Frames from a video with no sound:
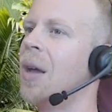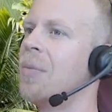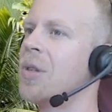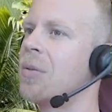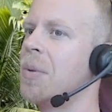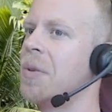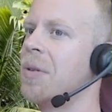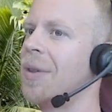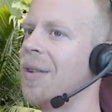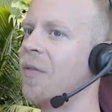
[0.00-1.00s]
I'm streaming
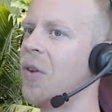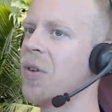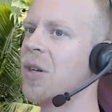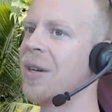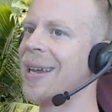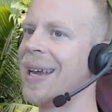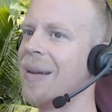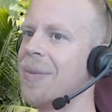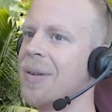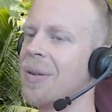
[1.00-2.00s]
over the virtual
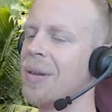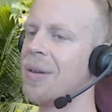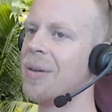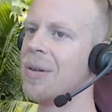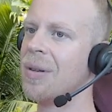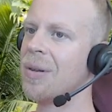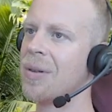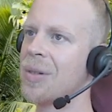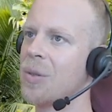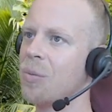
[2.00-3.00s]
cam into the
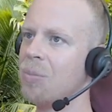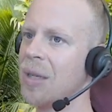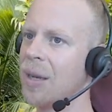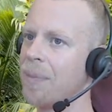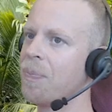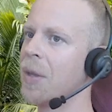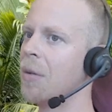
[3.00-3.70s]
Zoom meeting,